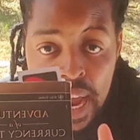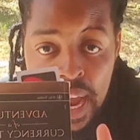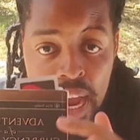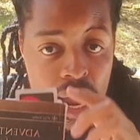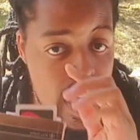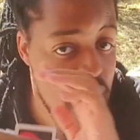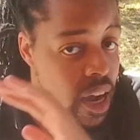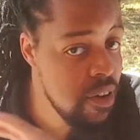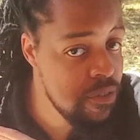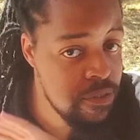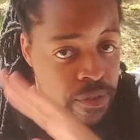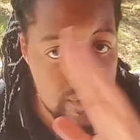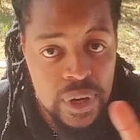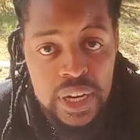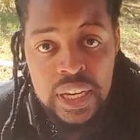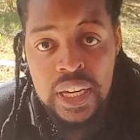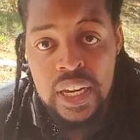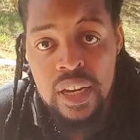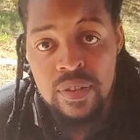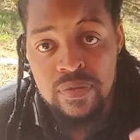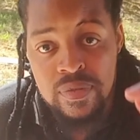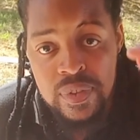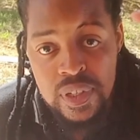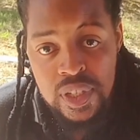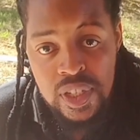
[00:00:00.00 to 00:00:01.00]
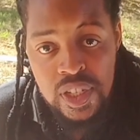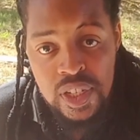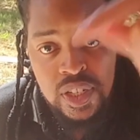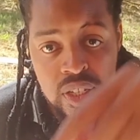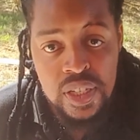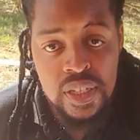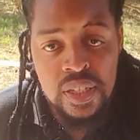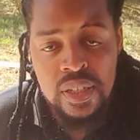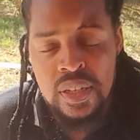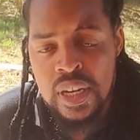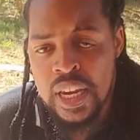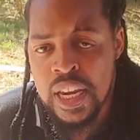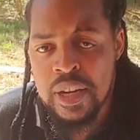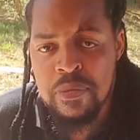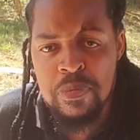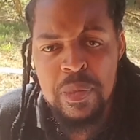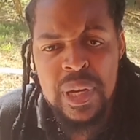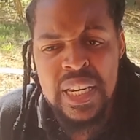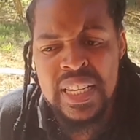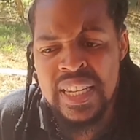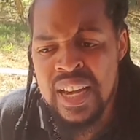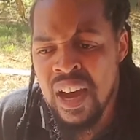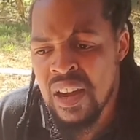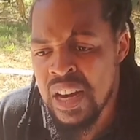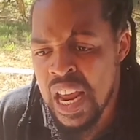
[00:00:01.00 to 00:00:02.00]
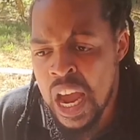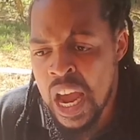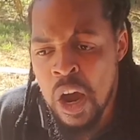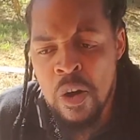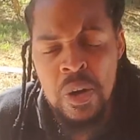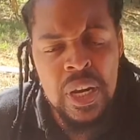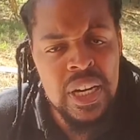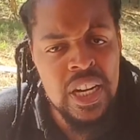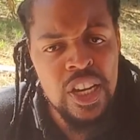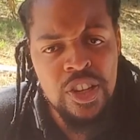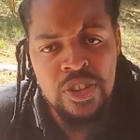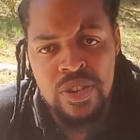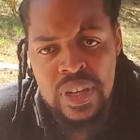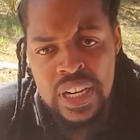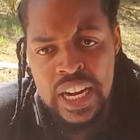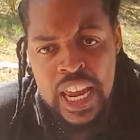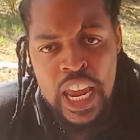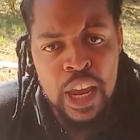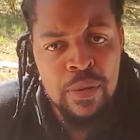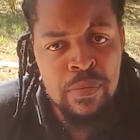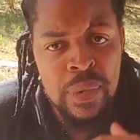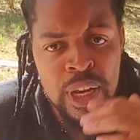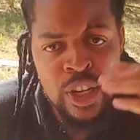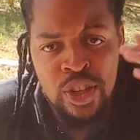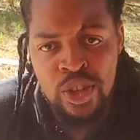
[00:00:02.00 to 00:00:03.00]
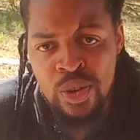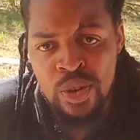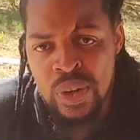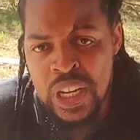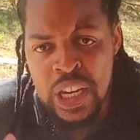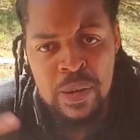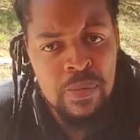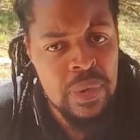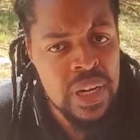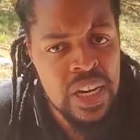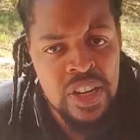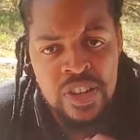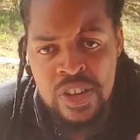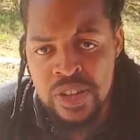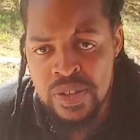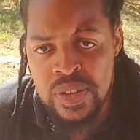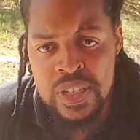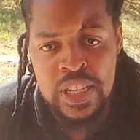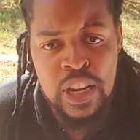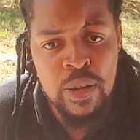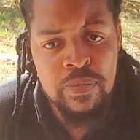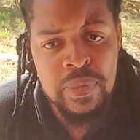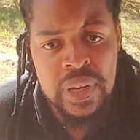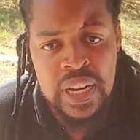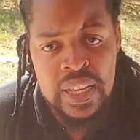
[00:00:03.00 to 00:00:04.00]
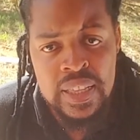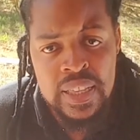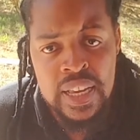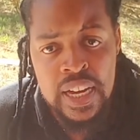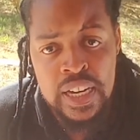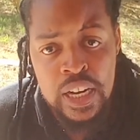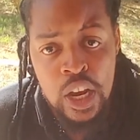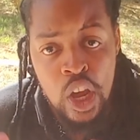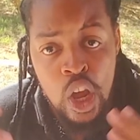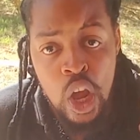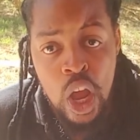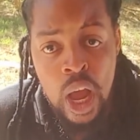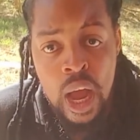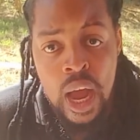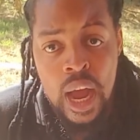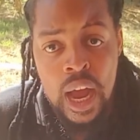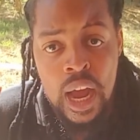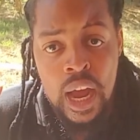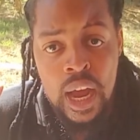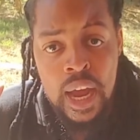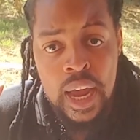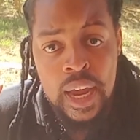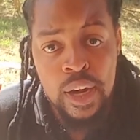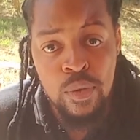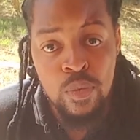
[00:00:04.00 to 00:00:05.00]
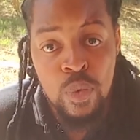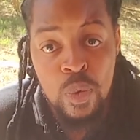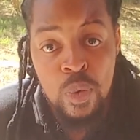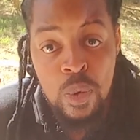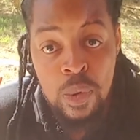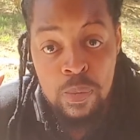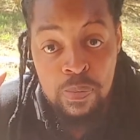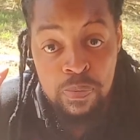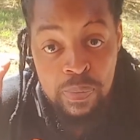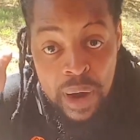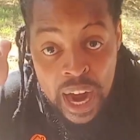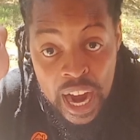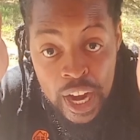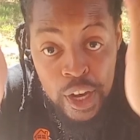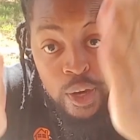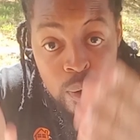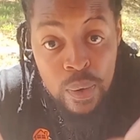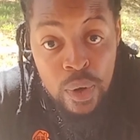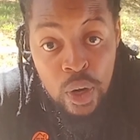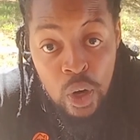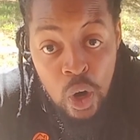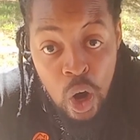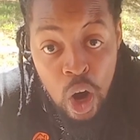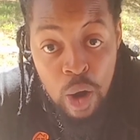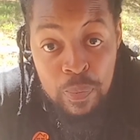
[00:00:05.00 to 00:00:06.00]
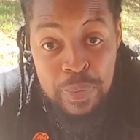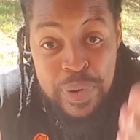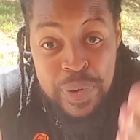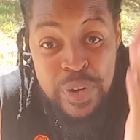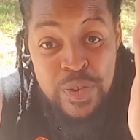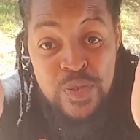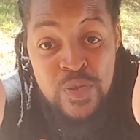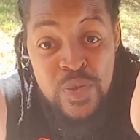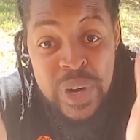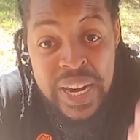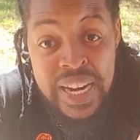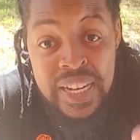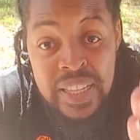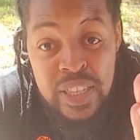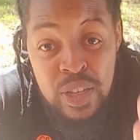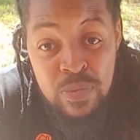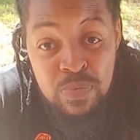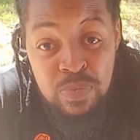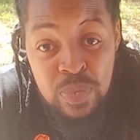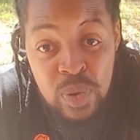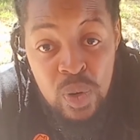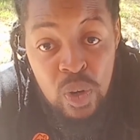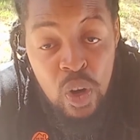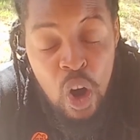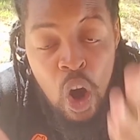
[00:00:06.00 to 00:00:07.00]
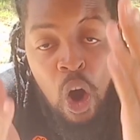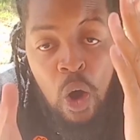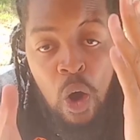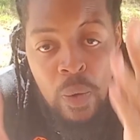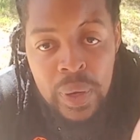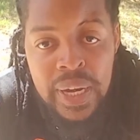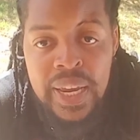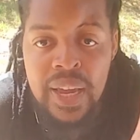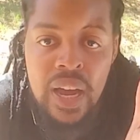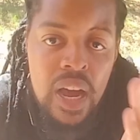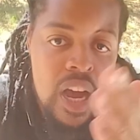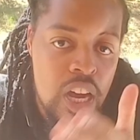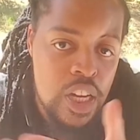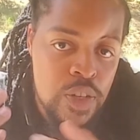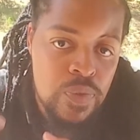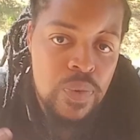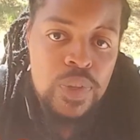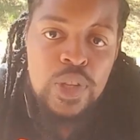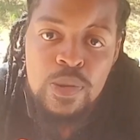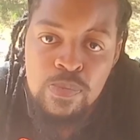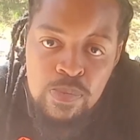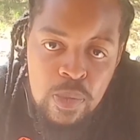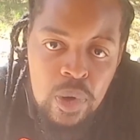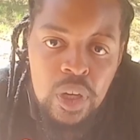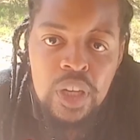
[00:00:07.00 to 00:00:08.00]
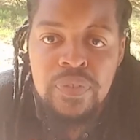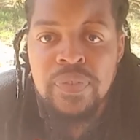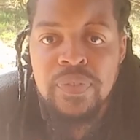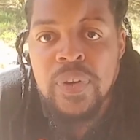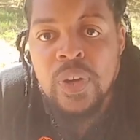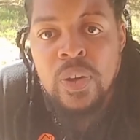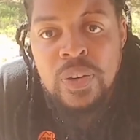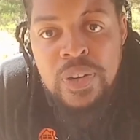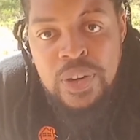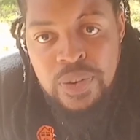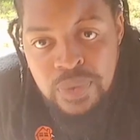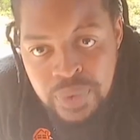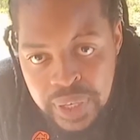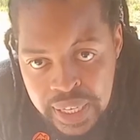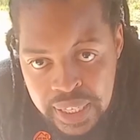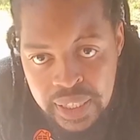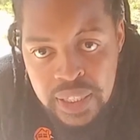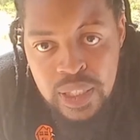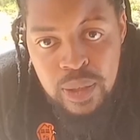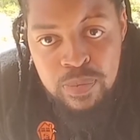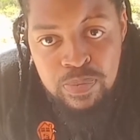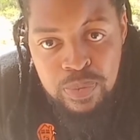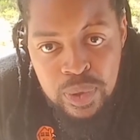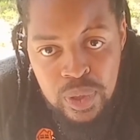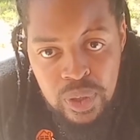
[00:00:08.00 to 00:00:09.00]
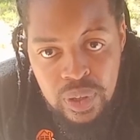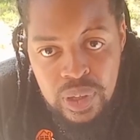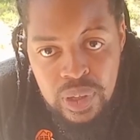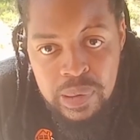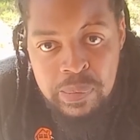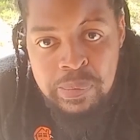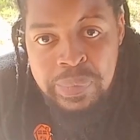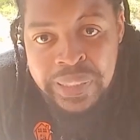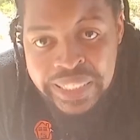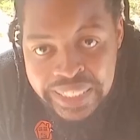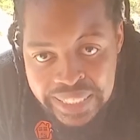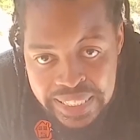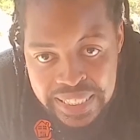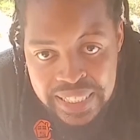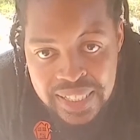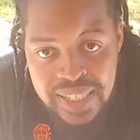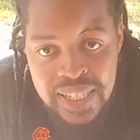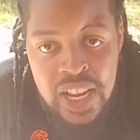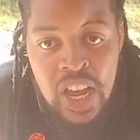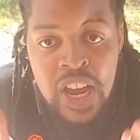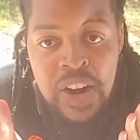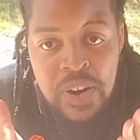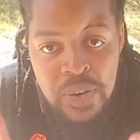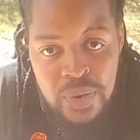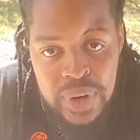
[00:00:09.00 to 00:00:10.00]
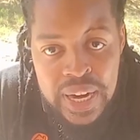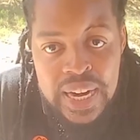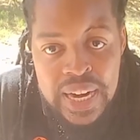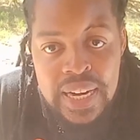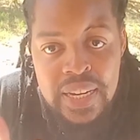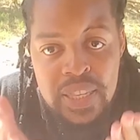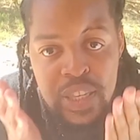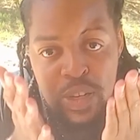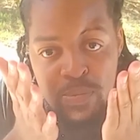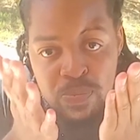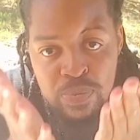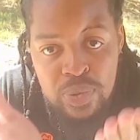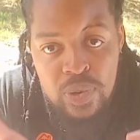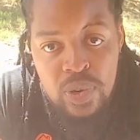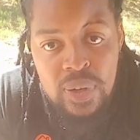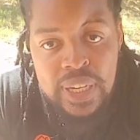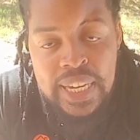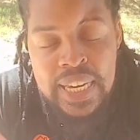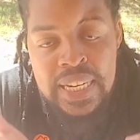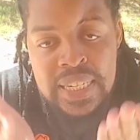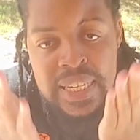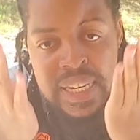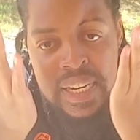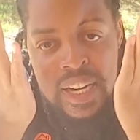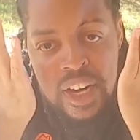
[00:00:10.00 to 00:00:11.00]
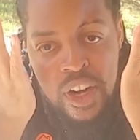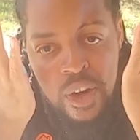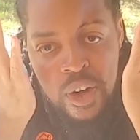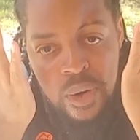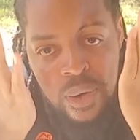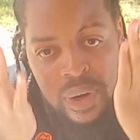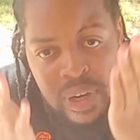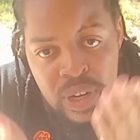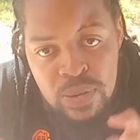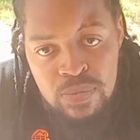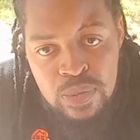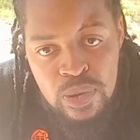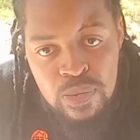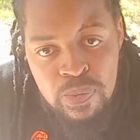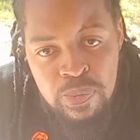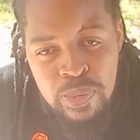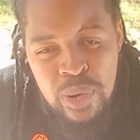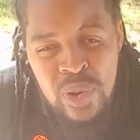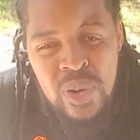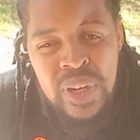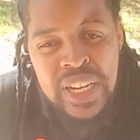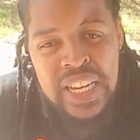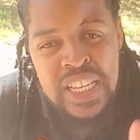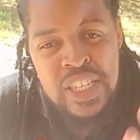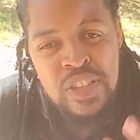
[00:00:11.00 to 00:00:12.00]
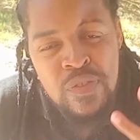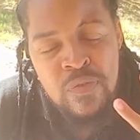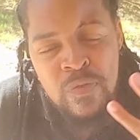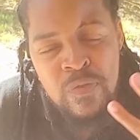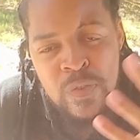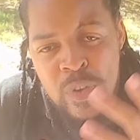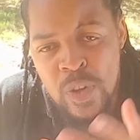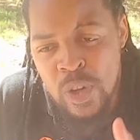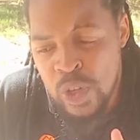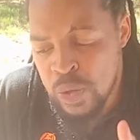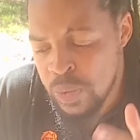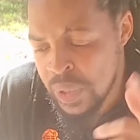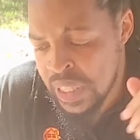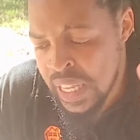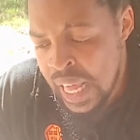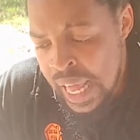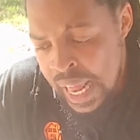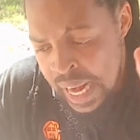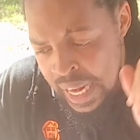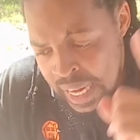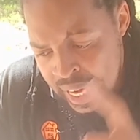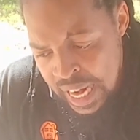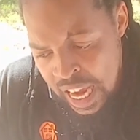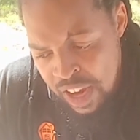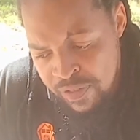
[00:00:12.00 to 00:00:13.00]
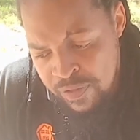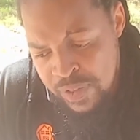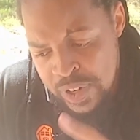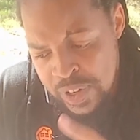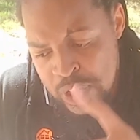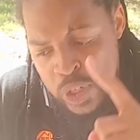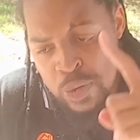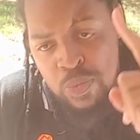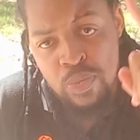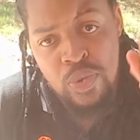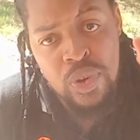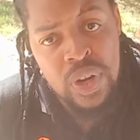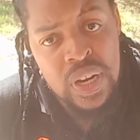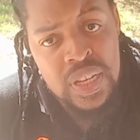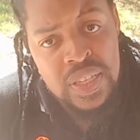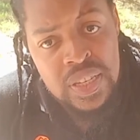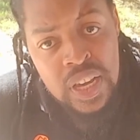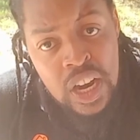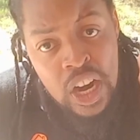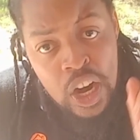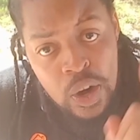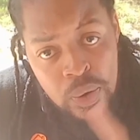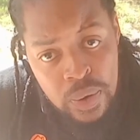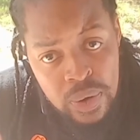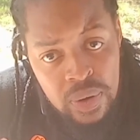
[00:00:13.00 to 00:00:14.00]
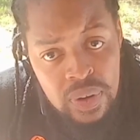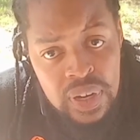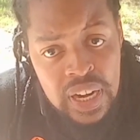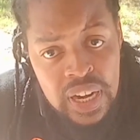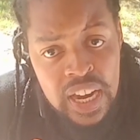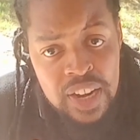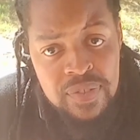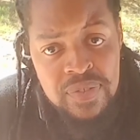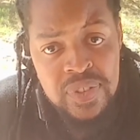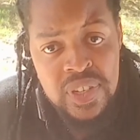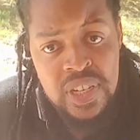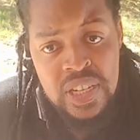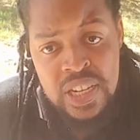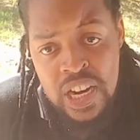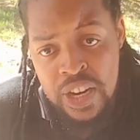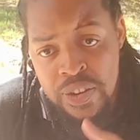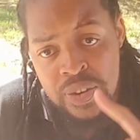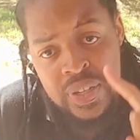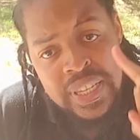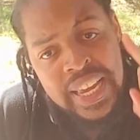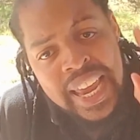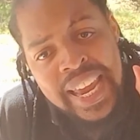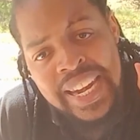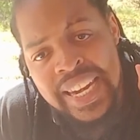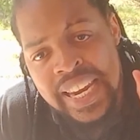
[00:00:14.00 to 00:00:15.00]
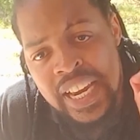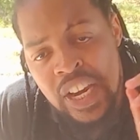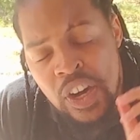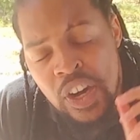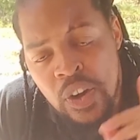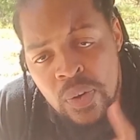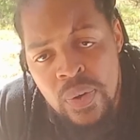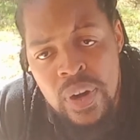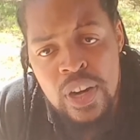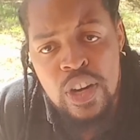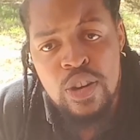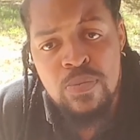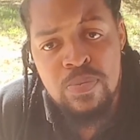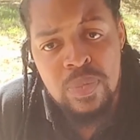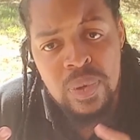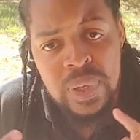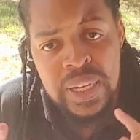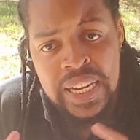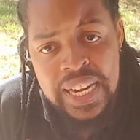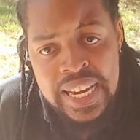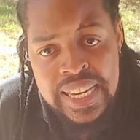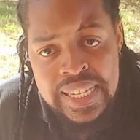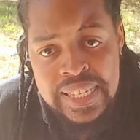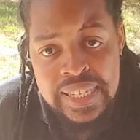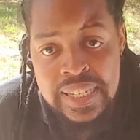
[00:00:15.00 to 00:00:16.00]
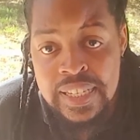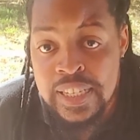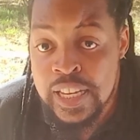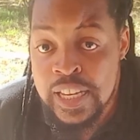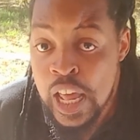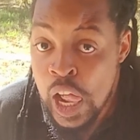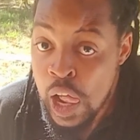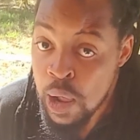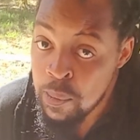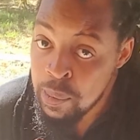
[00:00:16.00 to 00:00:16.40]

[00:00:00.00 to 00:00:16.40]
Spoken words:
free gift, just hit me down. I only need your name and your email address or something like that, and we'll buy you a copy. Read the book. Only ask for the book if you're going to read the book. Please read the book. It's an incredible book. It's filled with life experience, real life scenarios, and incredible lessons.